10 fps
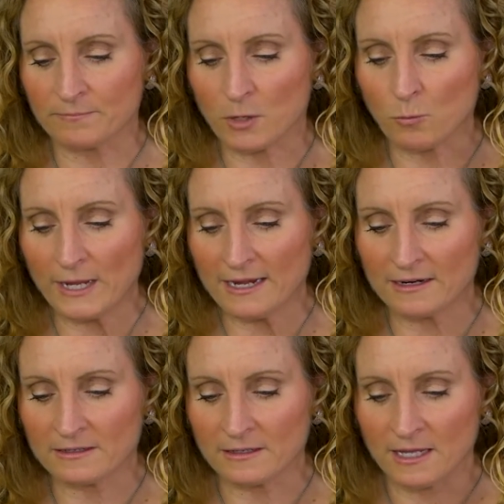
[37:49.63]

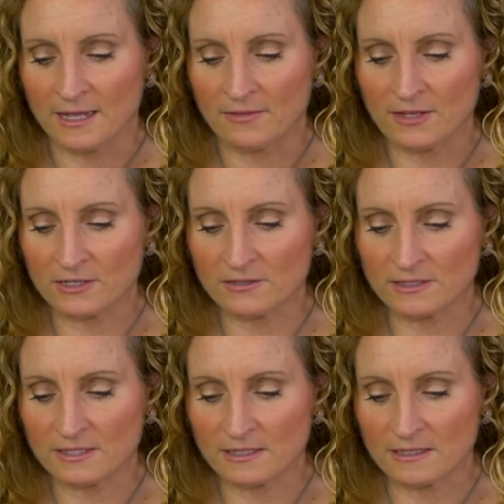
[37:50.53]
where
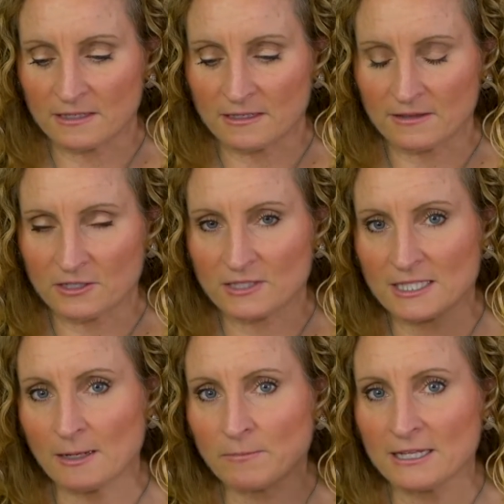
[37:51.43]
there's
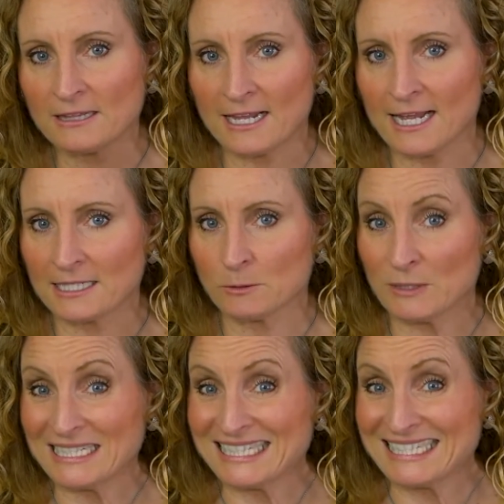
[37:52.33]
something that has
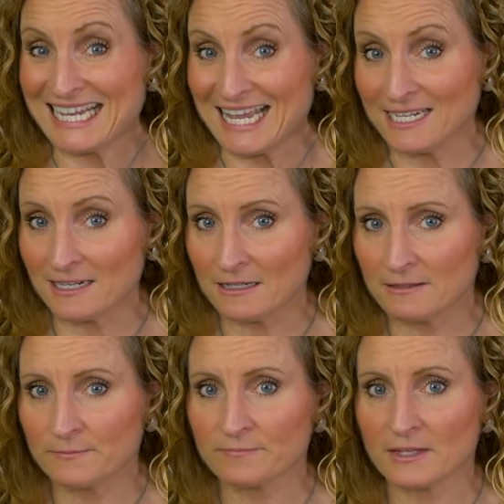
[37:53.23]
been said,
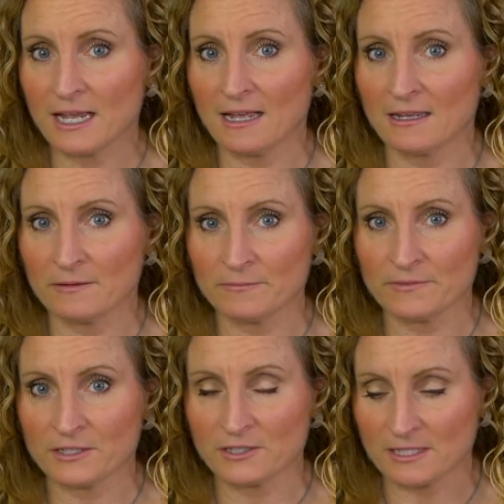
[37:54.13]

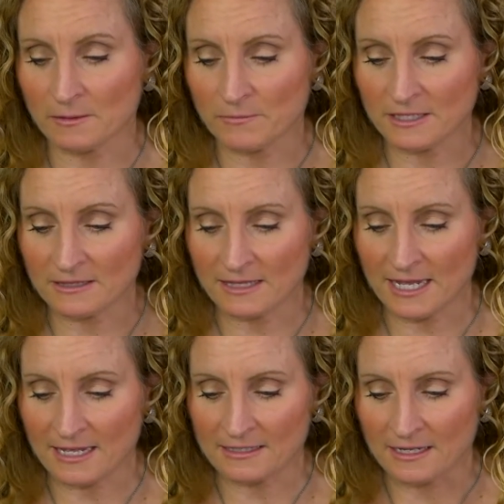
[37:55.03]
there's something
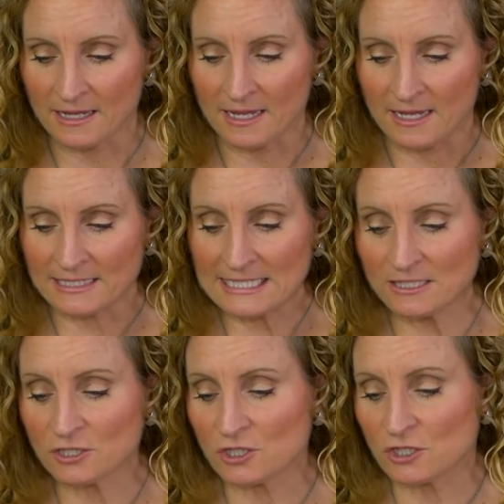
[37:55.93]
that
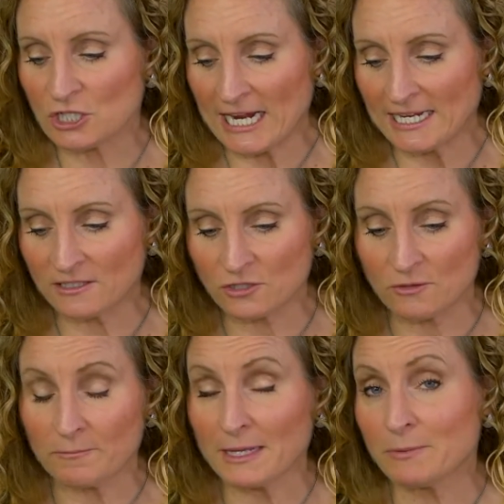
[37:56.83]
needs to
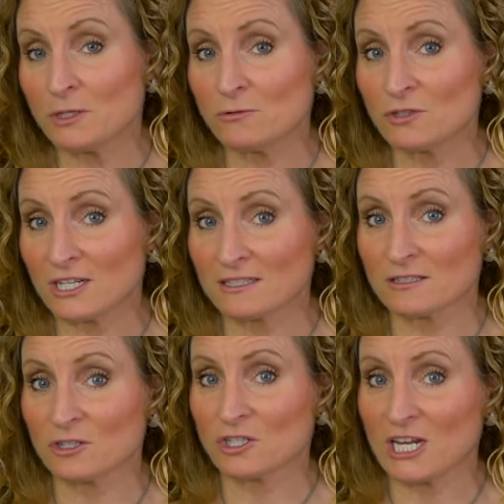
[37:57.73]
change. Maybe you
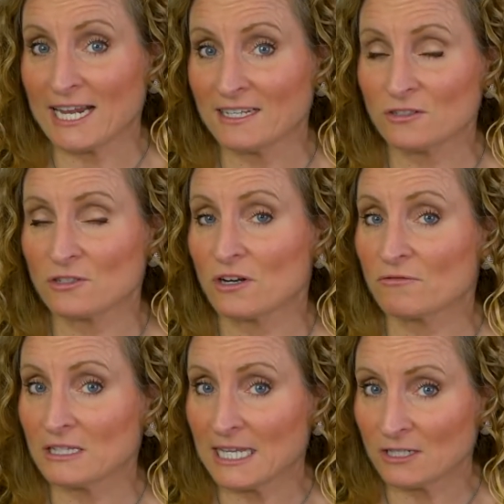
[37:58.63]
just changed a
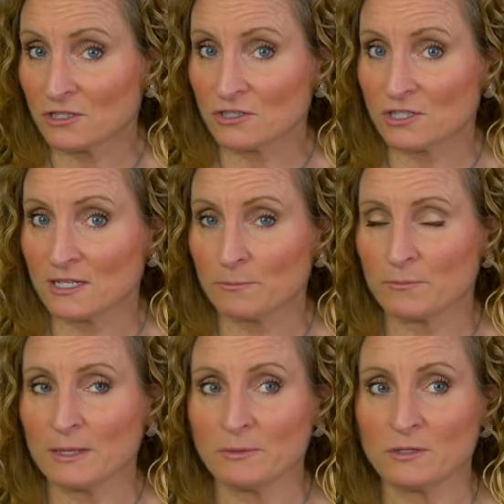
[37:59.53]
relationship,
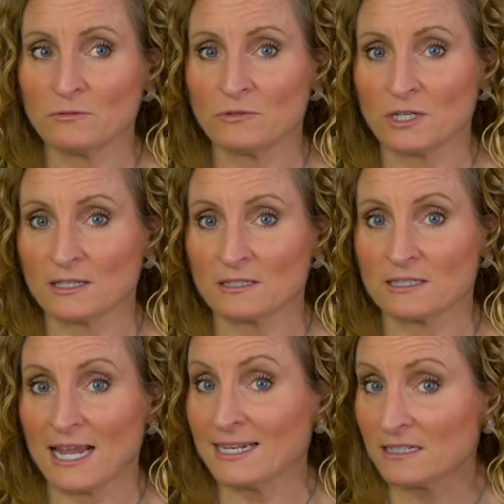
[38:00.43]
maybe you
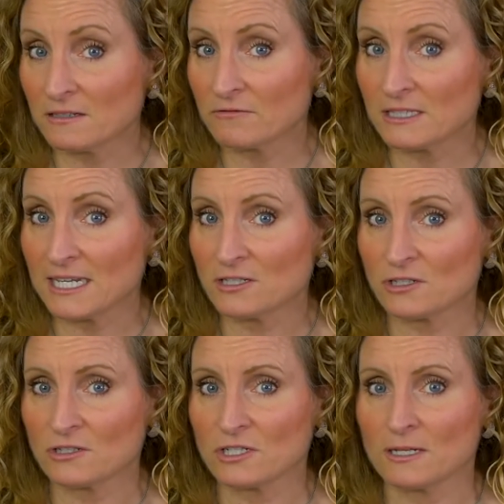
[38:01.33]
just ended a
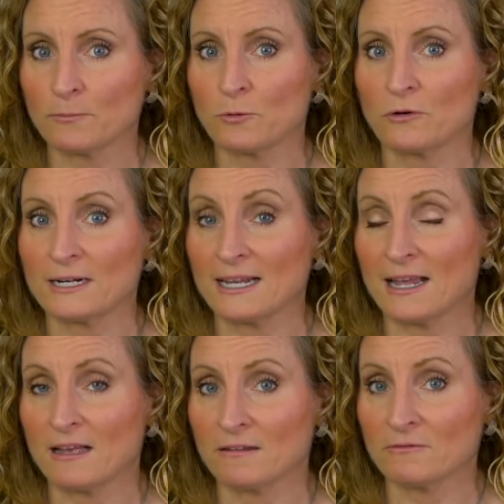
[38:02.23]
relationship, or
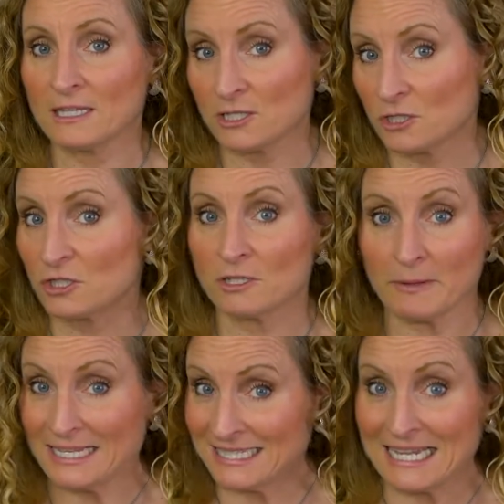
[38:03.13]
a relationship
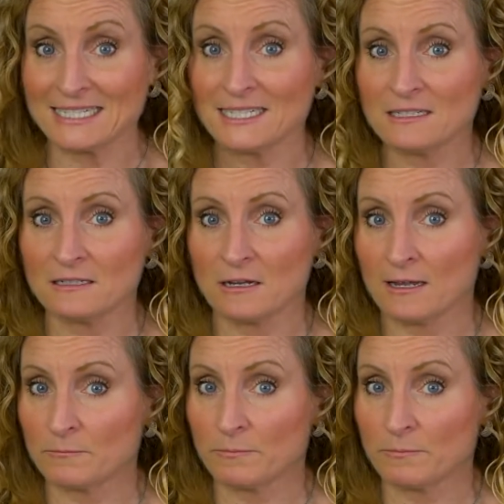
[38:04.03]
has ended, not